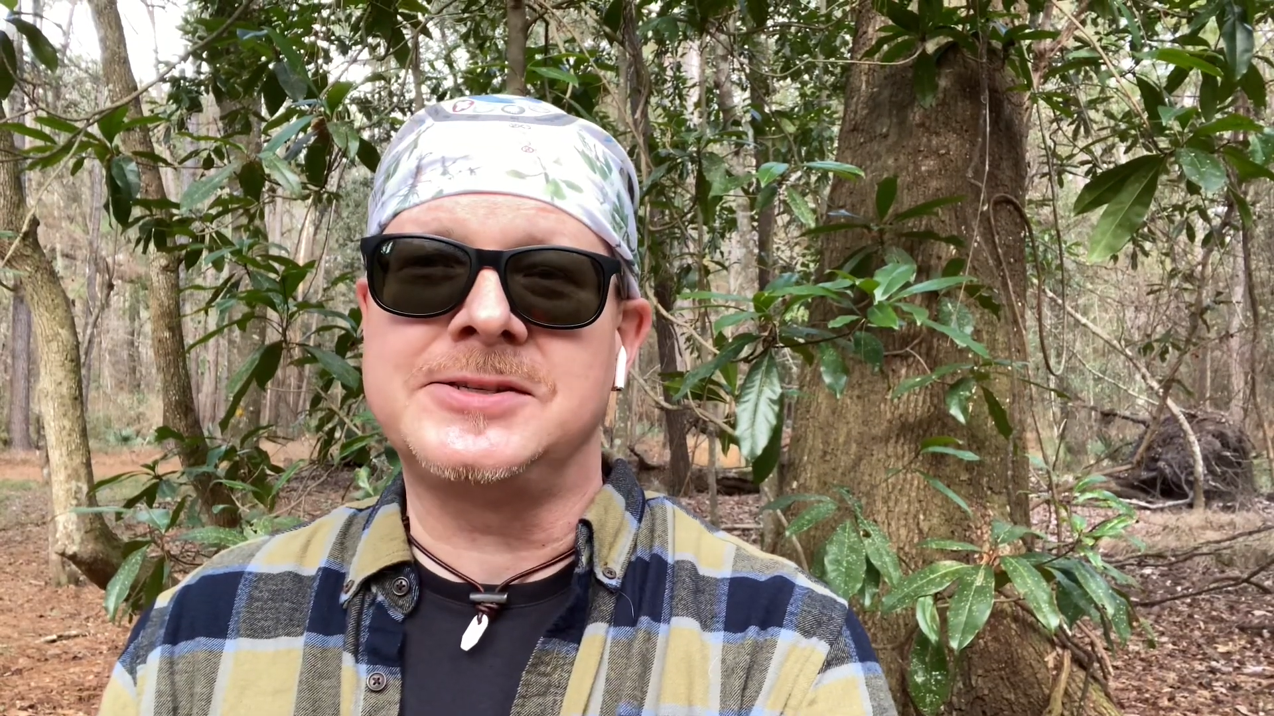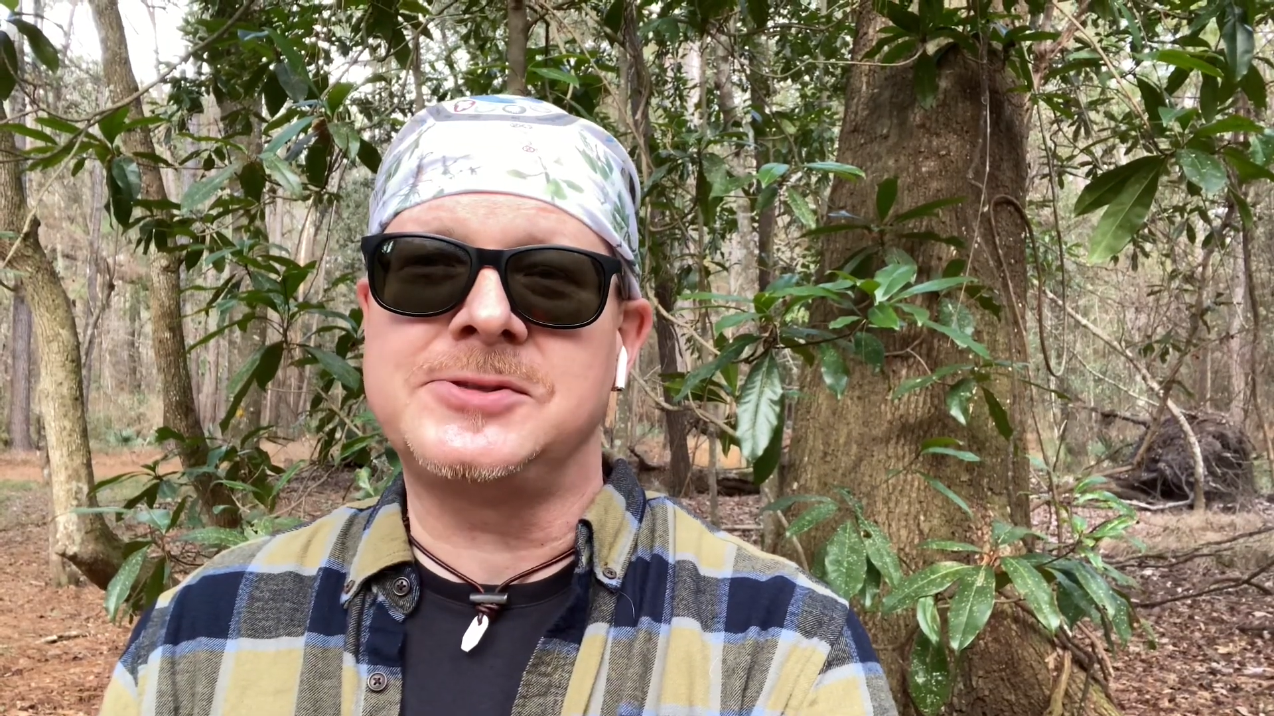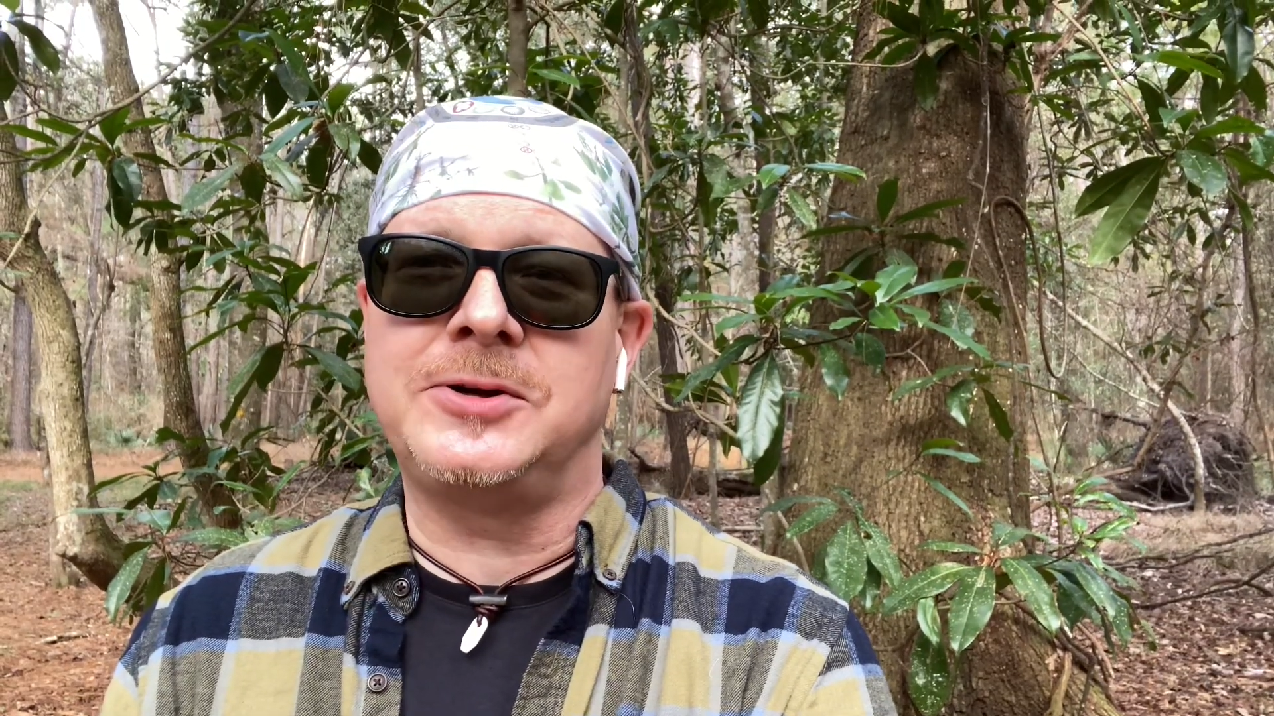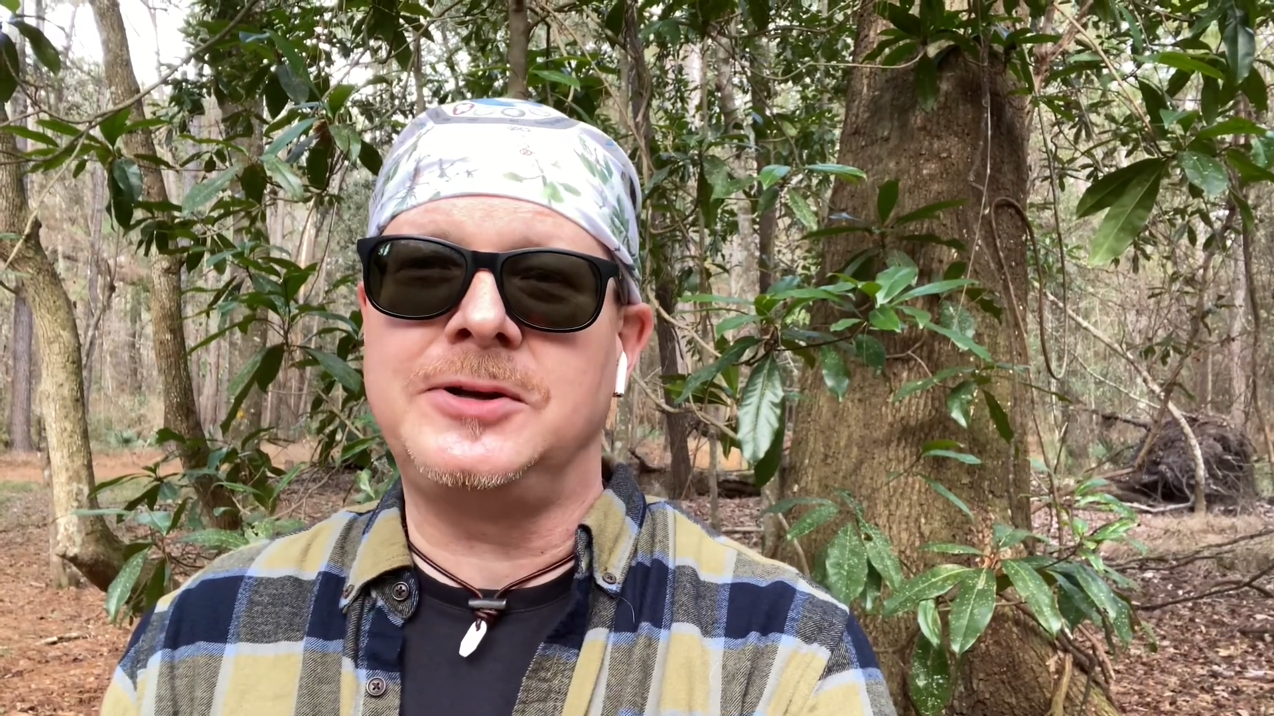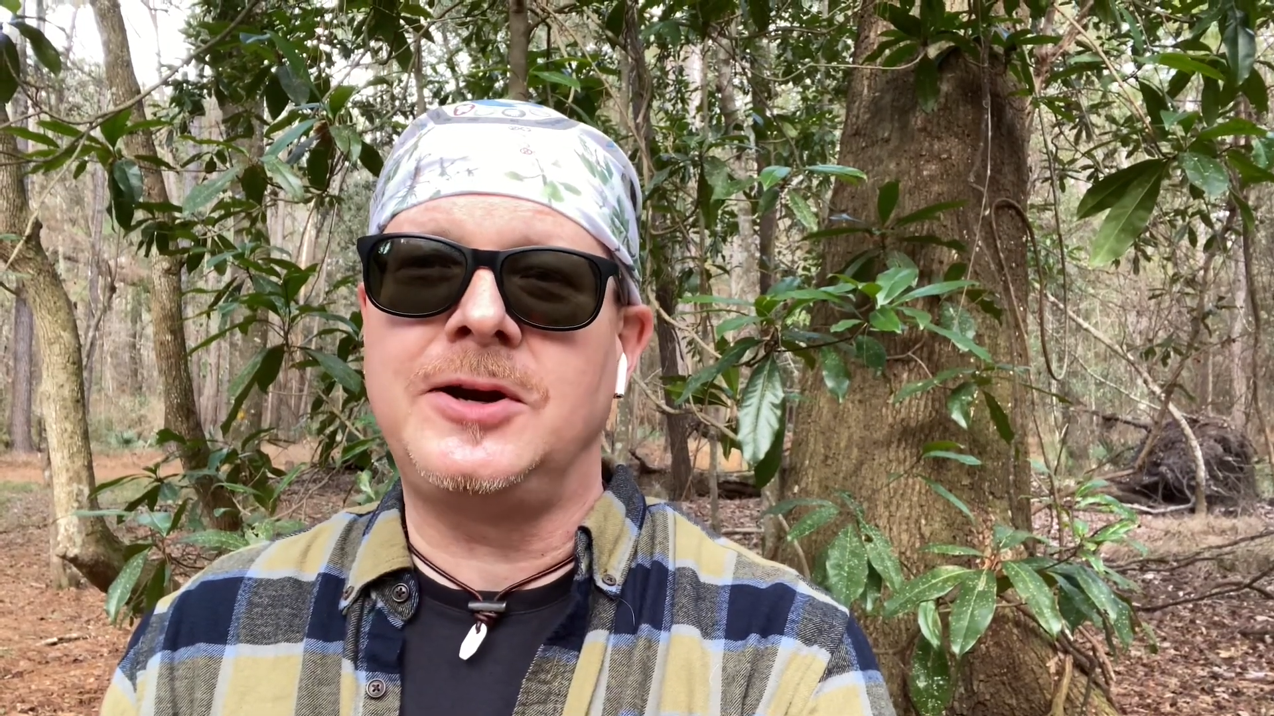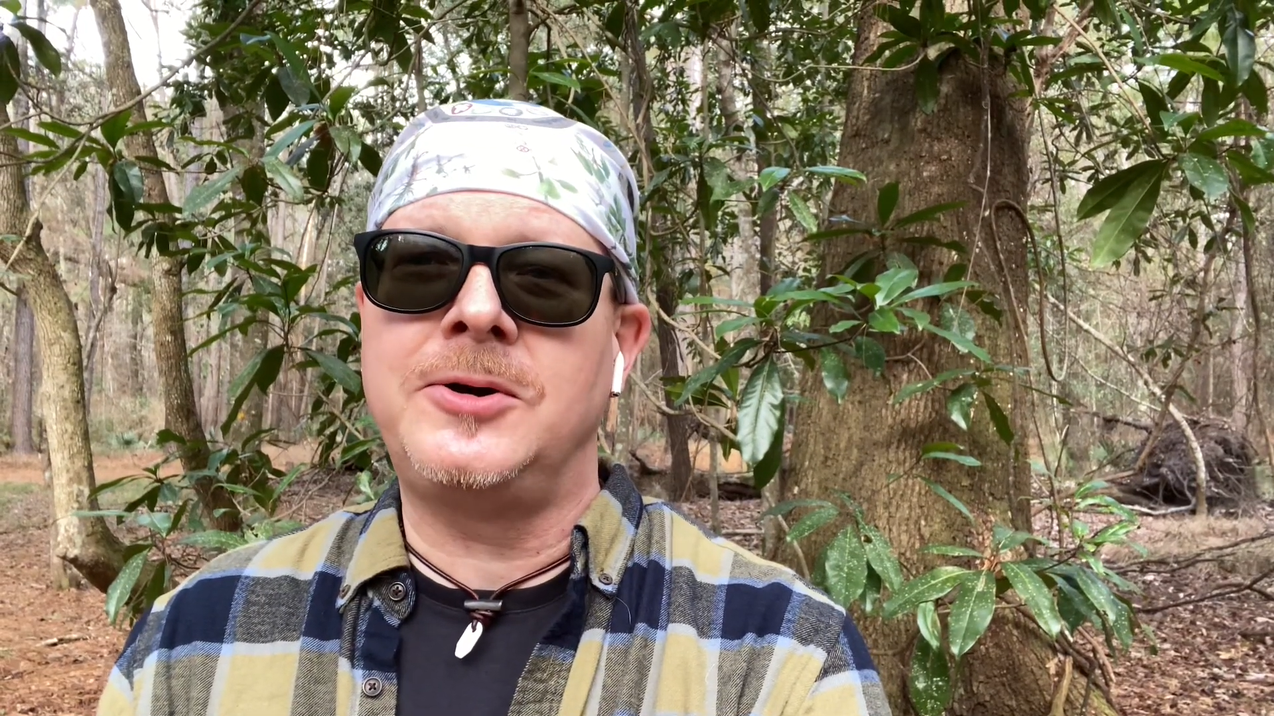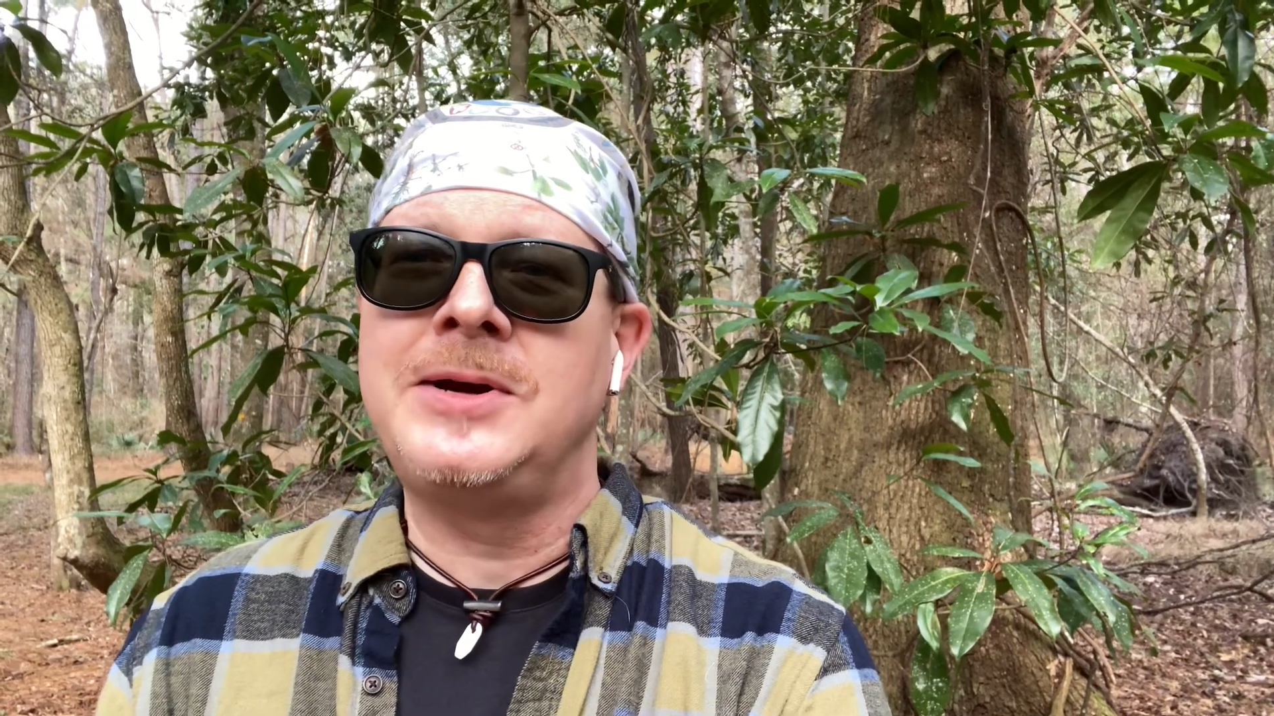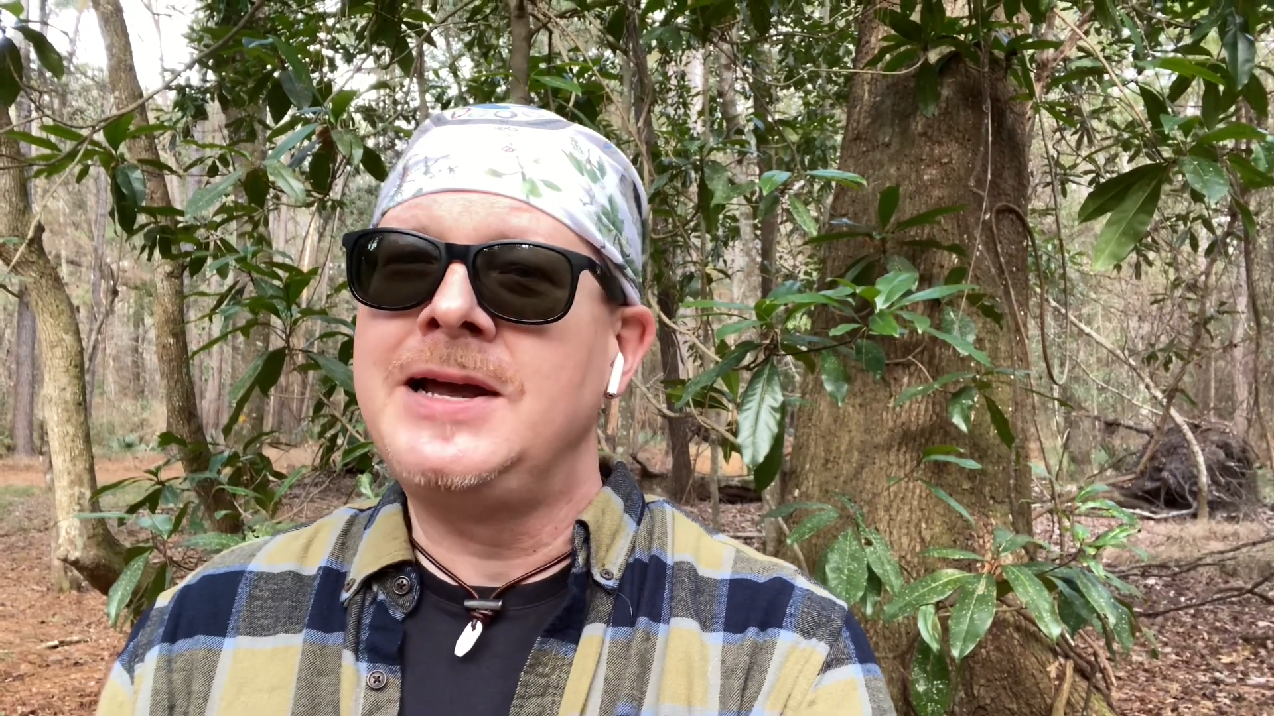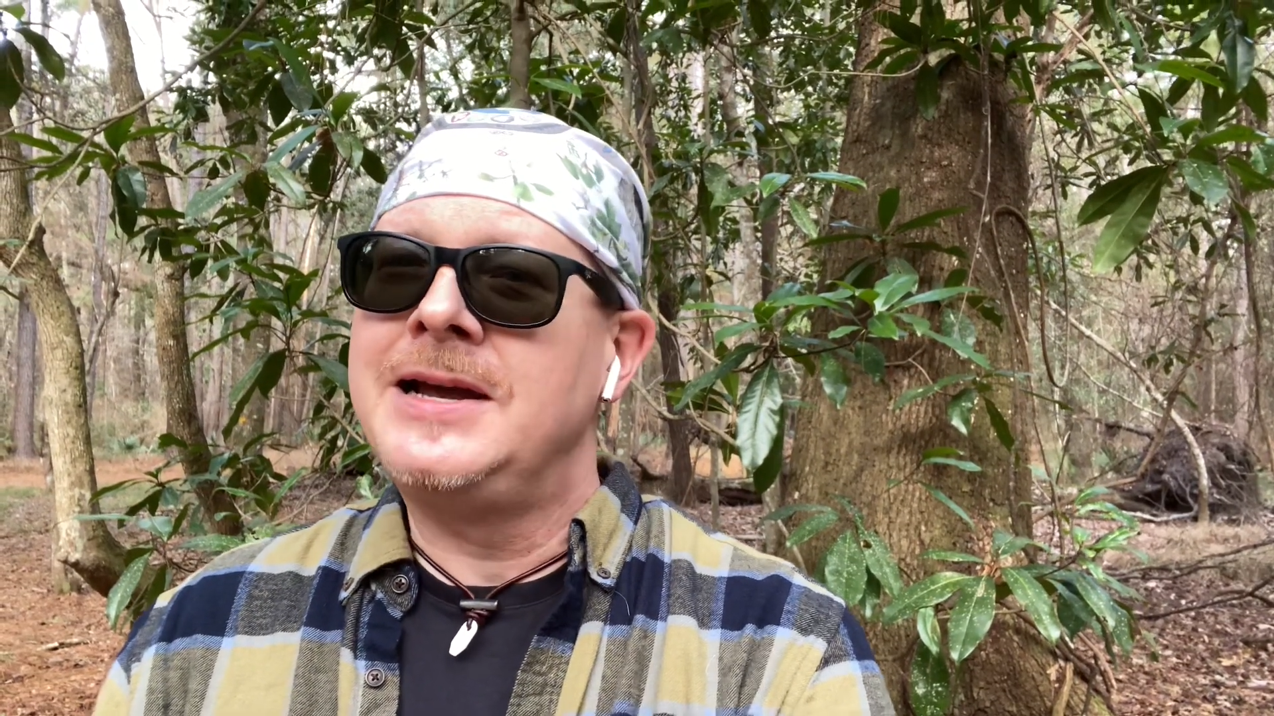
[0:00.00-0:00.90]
solo,